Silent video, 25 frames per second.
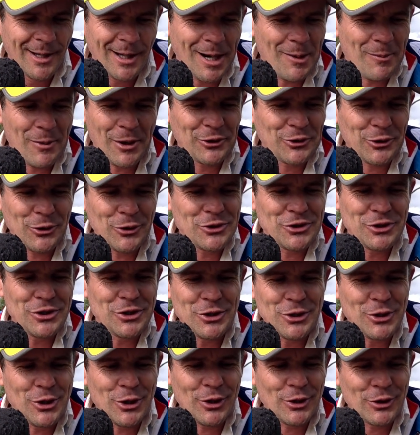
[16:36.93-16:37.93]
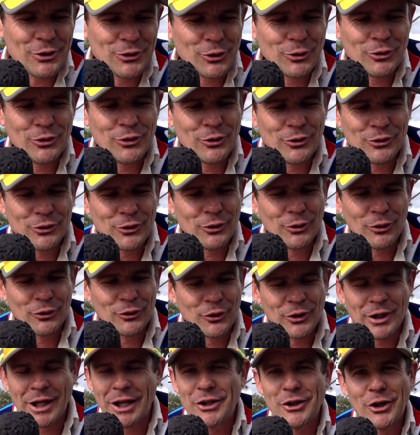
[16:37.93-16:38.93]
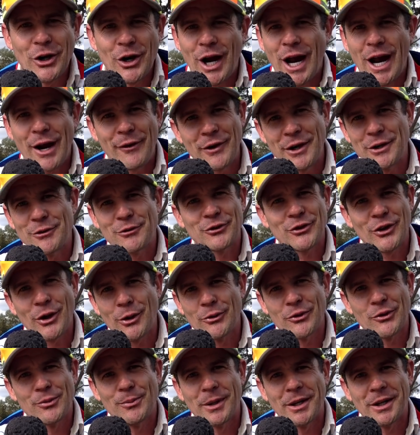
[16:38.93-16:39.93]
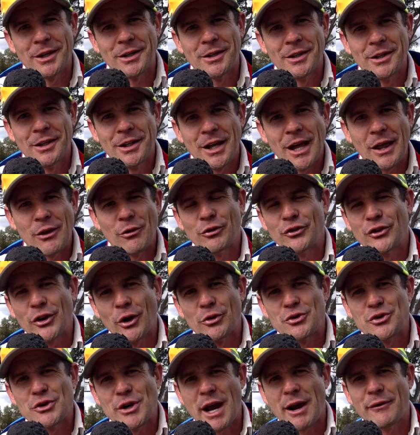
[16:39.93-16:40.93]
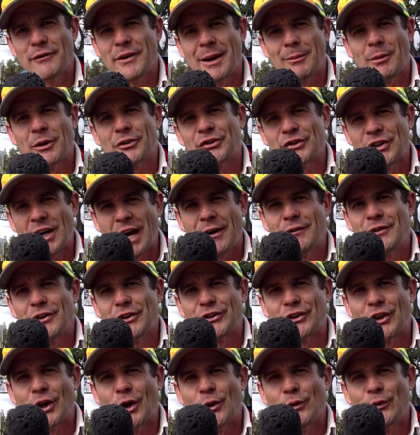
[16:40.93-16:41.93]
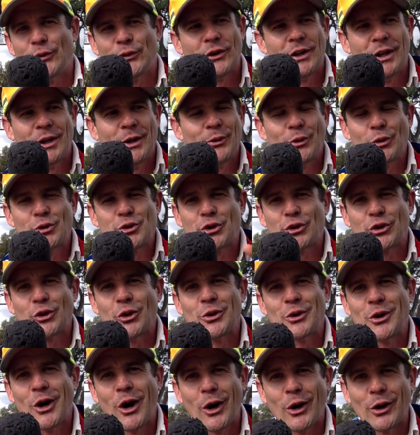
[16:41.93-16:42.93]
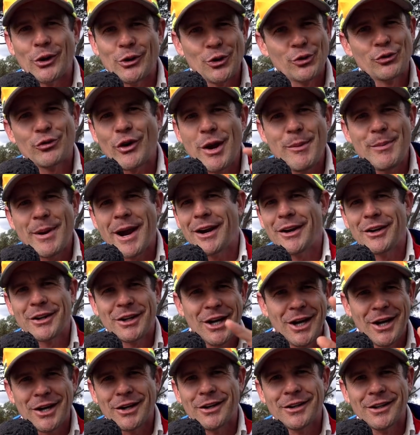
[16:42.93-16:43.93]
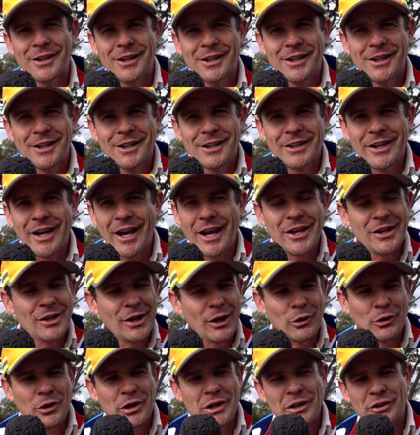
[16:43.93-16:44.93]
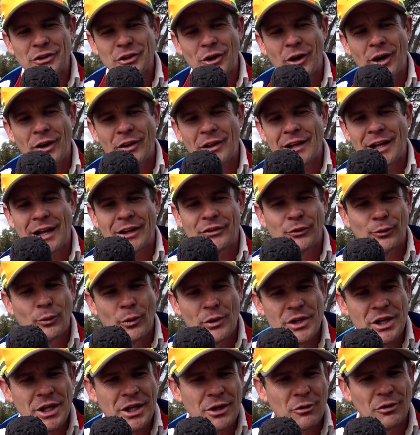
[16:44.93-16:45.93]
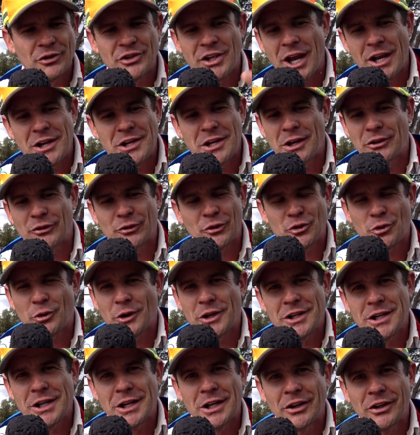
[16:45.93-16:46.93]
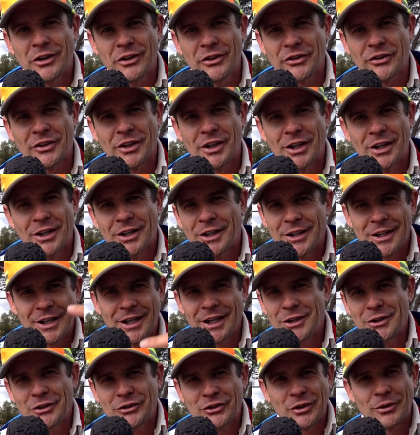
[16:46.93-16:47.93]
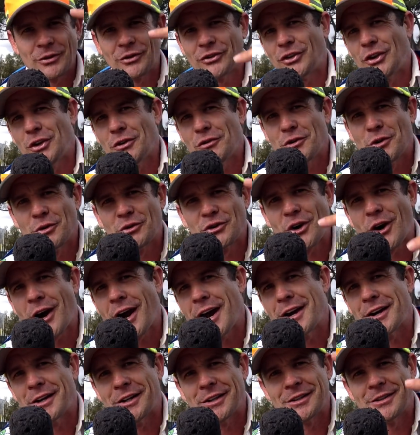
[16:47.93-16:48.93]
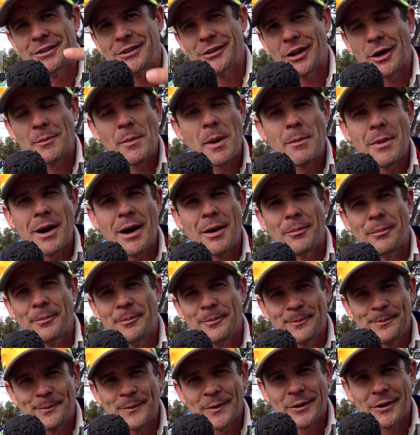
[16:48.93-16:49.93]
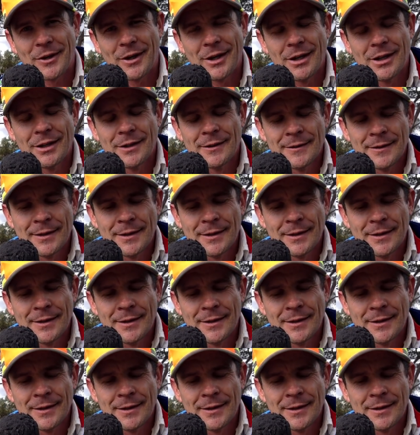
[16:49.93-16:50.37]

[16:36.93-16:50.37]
I'm like, dude, you don't, dude, or do that. You don't have any results, man. And the results you have now by starving yourself will soon go. You'll rebound again. And look at your diet the last year or 10 years or 20 years. You're just a cereal dieter, like my mum, all right?